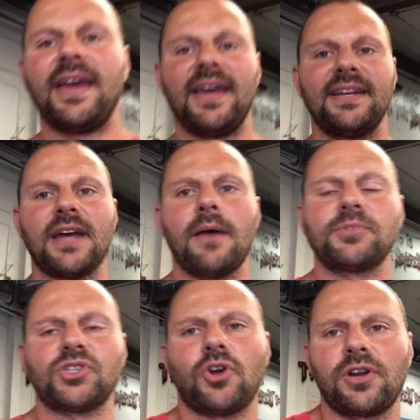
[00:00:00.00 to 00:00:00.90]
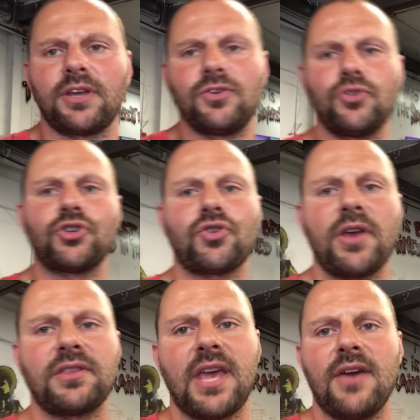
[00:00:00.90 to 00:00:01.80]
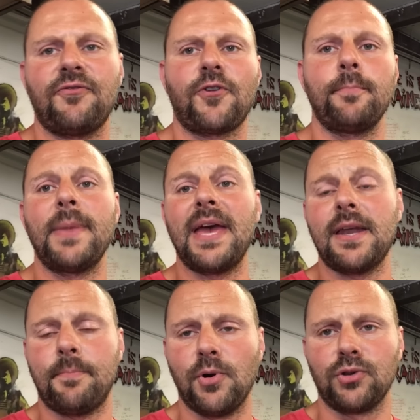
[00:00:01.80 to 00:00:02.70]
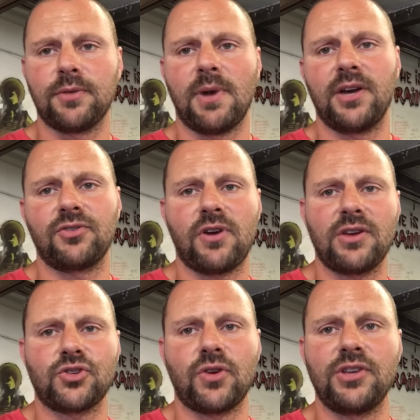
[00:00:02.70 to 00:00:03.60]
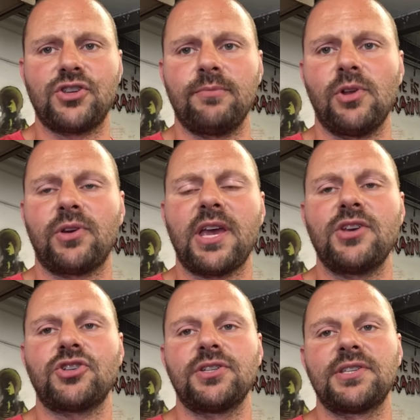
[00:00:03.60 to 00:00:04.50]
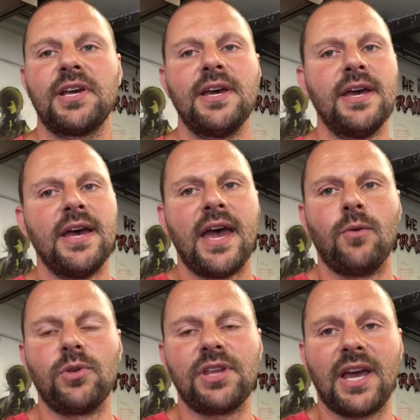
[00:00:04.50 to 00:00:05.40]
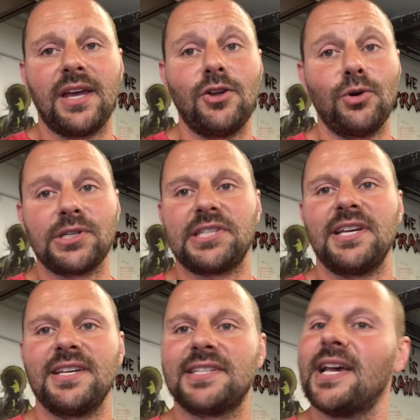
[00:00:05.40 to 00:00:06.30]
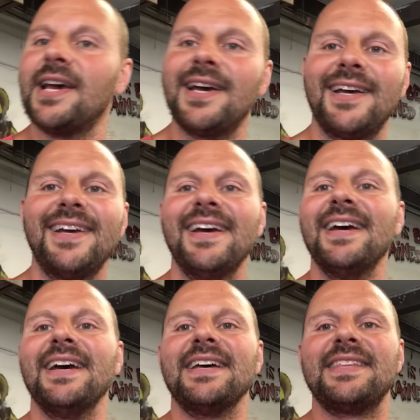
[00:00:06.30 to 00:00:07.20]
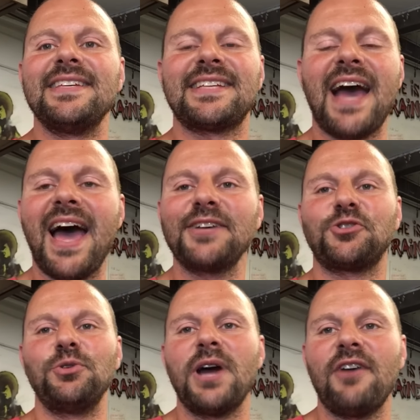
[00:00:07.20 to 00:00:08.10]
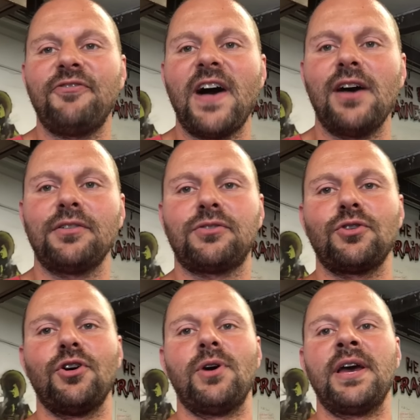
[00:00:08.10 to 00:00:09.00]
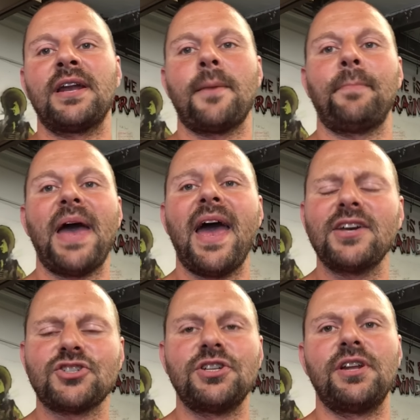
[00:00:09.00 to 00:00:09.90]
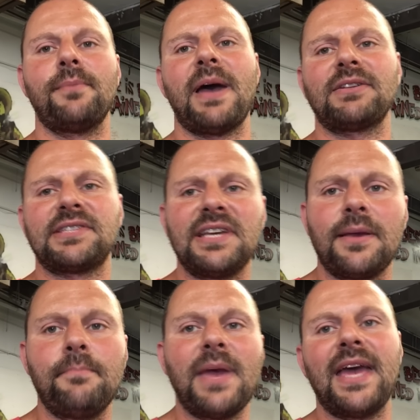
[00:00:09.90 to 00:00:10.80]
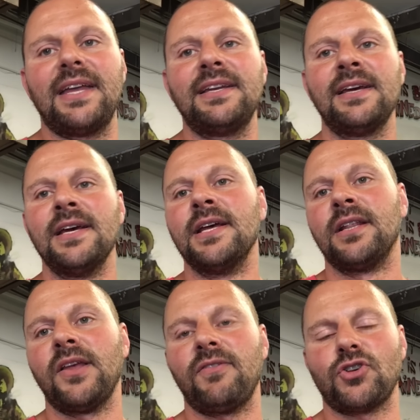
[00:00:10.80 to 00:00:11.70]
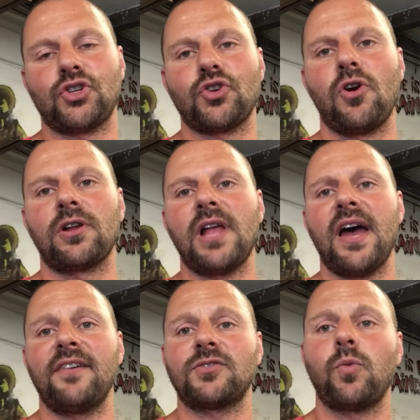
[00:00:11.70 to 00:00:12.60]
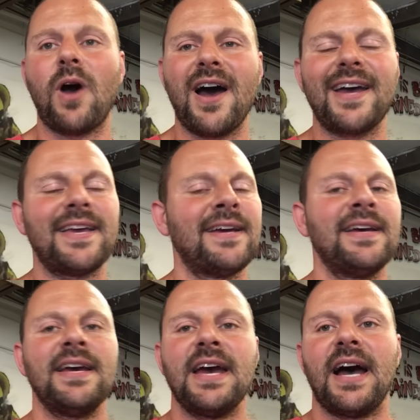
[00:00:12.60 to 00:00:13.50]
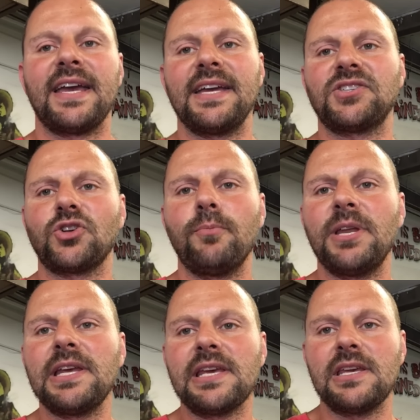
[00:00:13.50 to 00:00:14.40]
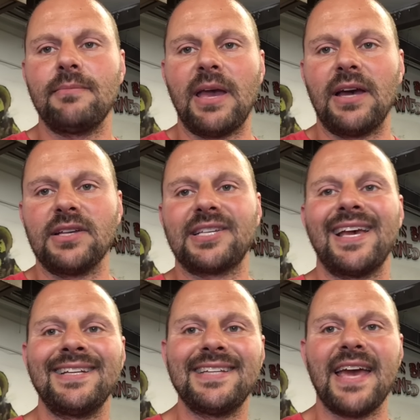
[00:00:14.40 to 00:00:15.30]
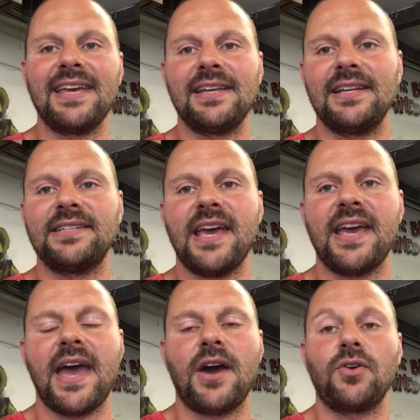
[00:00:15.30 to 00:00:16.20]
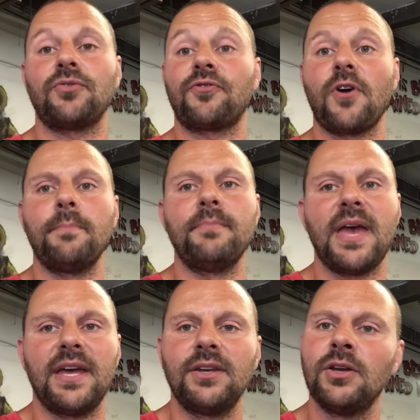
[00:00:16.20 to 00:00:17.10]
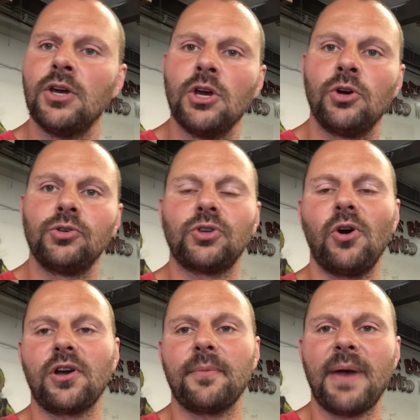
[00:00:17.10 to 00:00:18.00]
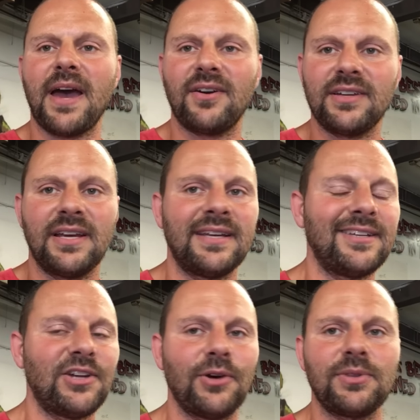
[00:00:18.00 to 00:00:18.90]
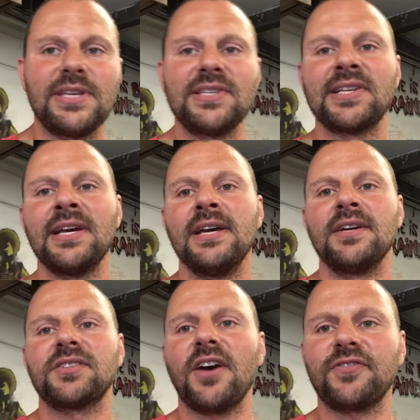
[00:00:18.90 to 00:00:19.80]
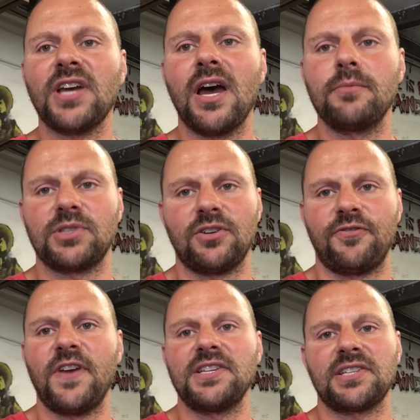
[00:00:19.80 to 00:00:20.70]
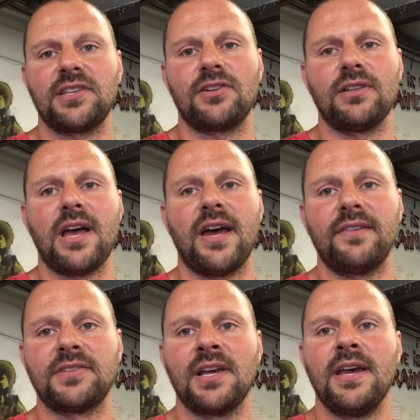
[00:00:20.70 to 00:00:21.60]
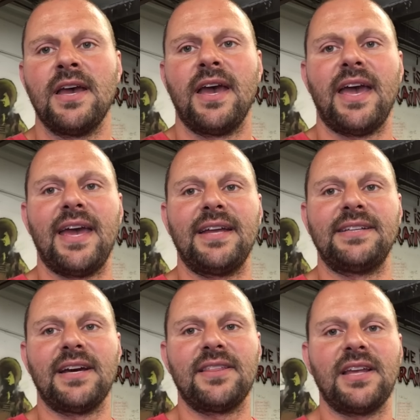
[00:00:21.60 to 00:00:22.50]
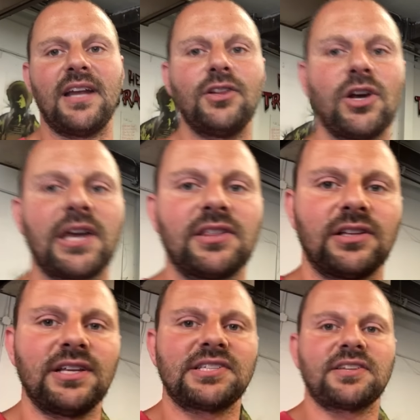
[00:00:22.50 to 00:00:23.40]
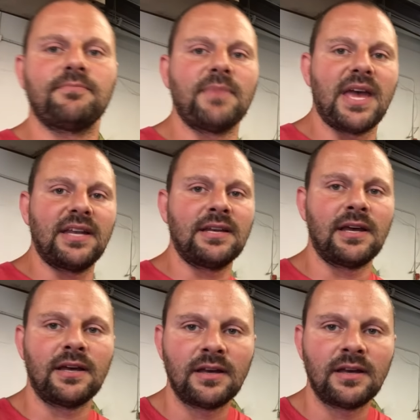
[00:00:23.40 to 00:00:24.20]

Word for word: And I'm starting a new strength camp for men at both of my Underground Strength gym locations. And one thing I noticed is these guys do not follow through. And I'm passionate about seeing men living strong lives. Why? I get so many emails day in and day out from men who talk about, you know, these tough times they're facing in their lives. And then I look at the list of men